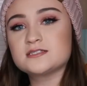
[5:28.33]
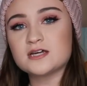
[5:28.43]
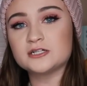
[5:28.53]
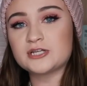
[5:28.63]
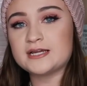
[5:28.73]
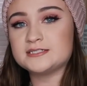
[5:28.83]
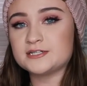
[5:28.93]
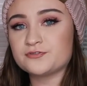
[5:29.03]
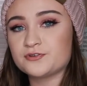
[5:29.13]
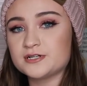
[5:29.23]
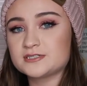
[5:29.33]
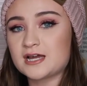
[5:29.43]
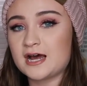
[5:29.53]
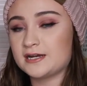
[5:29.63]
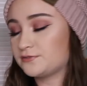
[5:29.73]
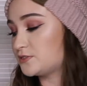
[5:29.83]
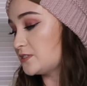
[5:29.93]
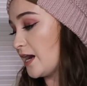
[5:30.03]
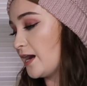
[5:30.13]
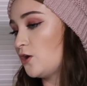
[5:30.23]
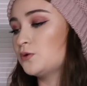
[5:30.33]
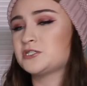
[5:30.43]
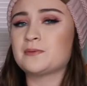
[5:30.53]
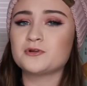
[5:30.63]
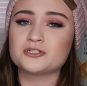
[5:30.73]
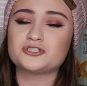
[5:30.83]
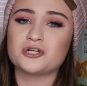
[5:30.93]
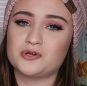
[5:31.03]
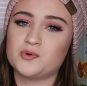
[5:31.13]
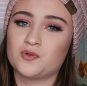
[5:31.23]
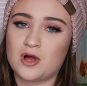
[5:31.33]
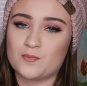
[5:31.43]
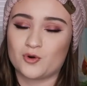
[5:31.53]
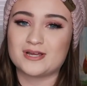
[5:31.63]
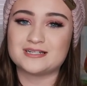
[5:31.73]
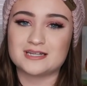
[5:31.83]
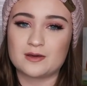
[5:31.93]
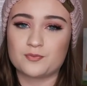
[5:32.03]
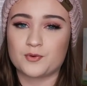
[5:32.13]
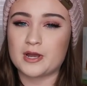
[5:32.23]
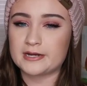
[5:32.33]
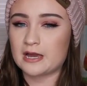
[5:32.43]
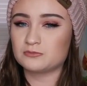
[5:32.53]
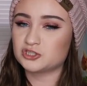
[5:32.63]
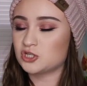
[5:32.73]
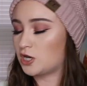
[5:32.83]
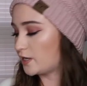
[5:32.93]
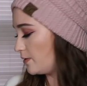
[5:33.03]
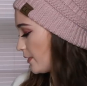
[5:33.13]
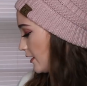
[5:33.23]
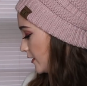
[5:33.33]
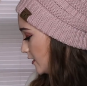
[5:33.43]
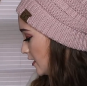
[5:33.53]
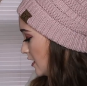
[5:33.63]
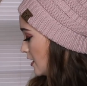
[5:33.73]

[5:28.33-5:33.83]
such a different kind of style, which I'm going to show you a lot more in depth, but right now I'm just talking about it.